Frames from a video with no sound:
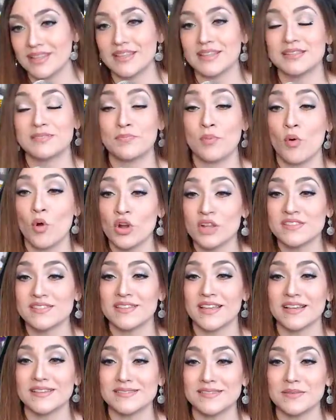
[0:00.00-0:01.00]
ports
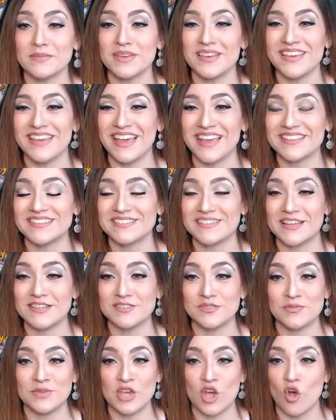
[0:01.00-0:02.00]
next to me and
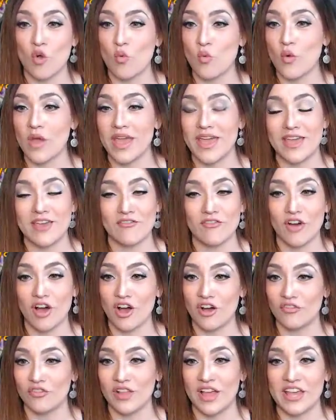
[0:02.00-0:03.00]
sends me a wave
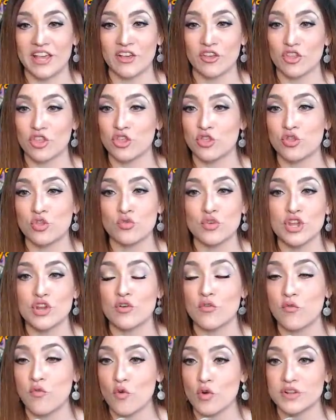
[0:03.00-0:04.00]
of like 3
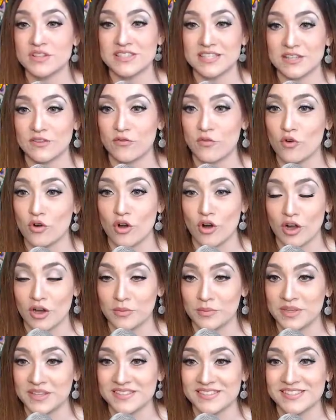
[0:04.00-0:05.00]
or 4 T4
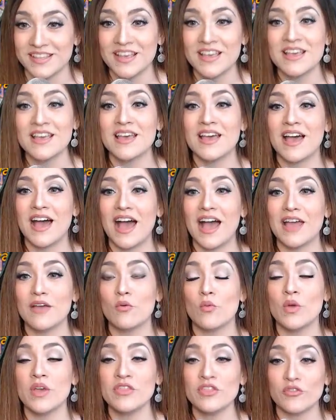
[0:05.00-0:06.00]
armies. I
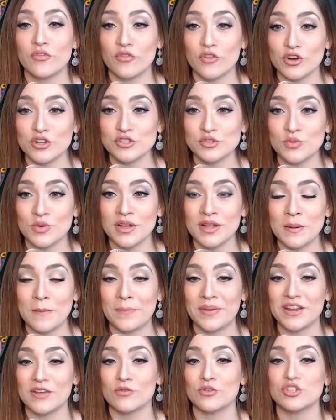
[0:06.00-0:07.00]
win the first one,
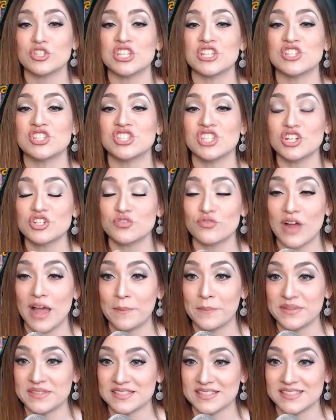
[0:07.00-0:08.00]
but it was in such
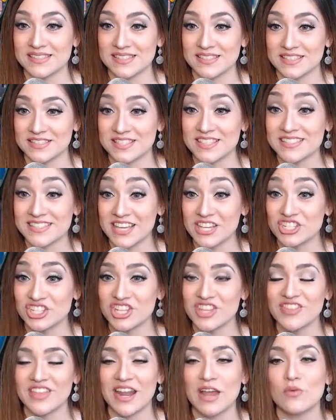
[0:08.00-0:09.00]
rapid
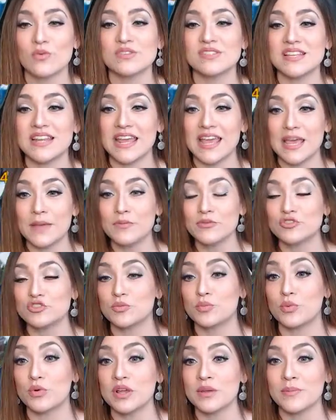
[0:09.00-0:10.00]
succession that I wasn't able to
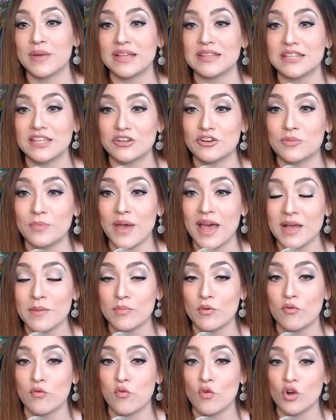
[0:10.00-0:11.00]
bring my leader back
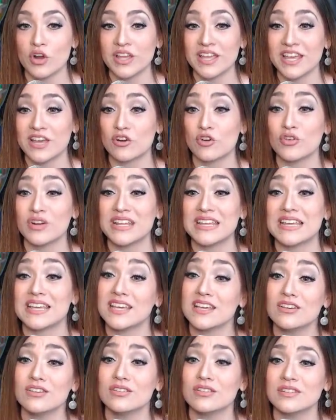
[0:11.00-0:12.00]
before he had already
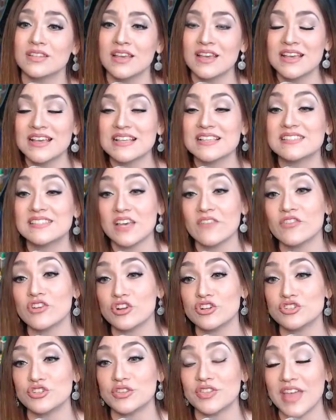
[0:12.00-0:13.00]
killed
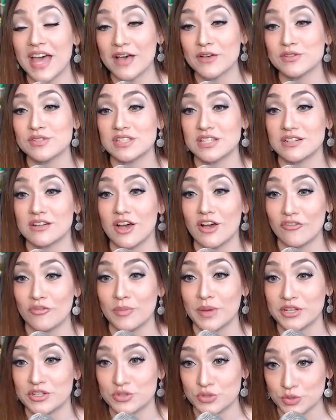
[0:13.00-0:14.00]
700,000 of
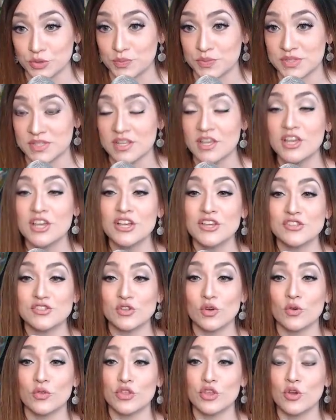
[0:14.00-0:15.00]
my troops.
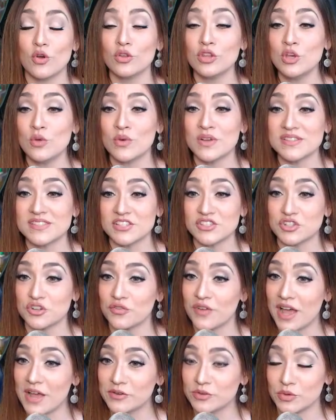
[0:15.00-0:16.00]
So the only ones that
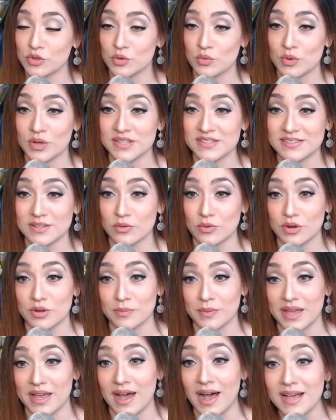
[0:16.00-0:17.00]
survived were the ones that were in
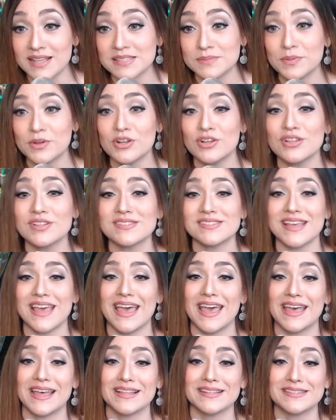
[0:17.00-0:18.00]
my hospitals
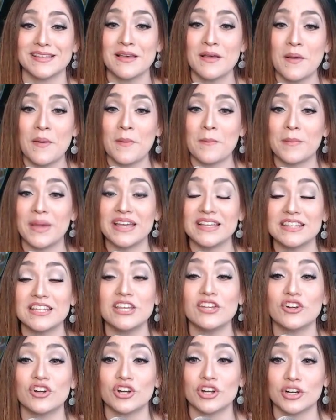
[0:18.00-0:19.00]
and my
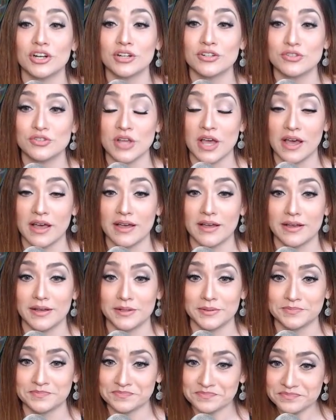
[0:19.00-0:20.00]
leader
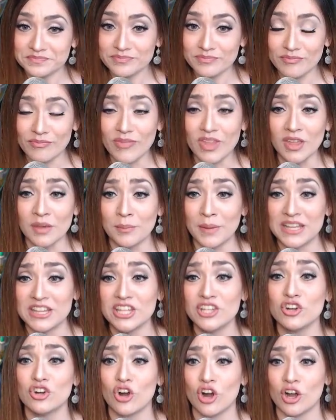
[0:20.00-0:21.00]

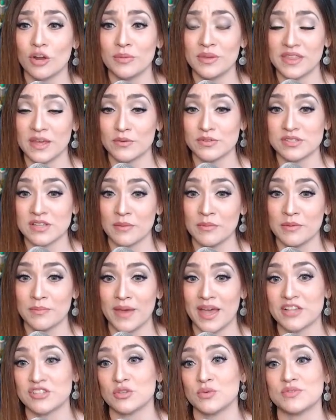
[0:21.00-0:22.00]
army that was coming
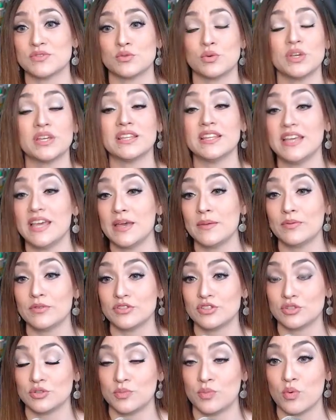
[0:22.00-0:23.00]
back, so I was quickly able
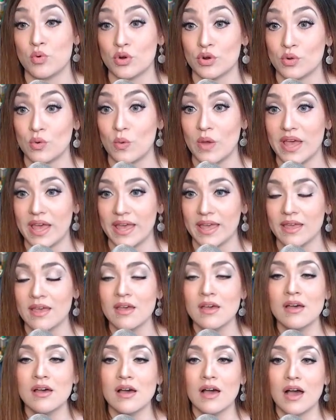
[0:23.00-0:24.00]
to port away.
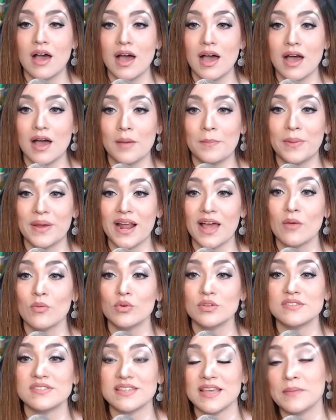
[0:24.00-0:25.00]
But I
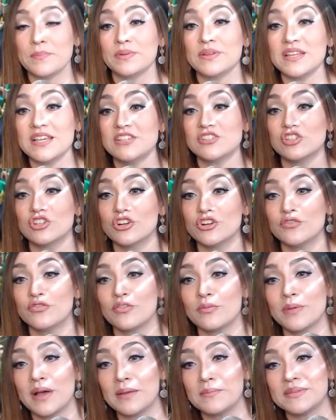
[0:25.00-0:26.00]
would say please learn
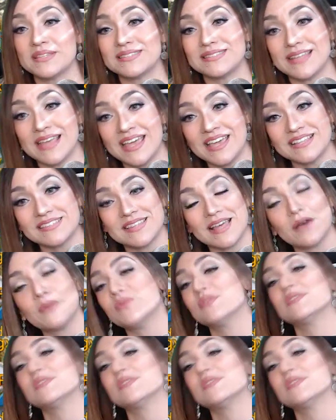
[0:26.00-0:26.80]
from my mistakes. That was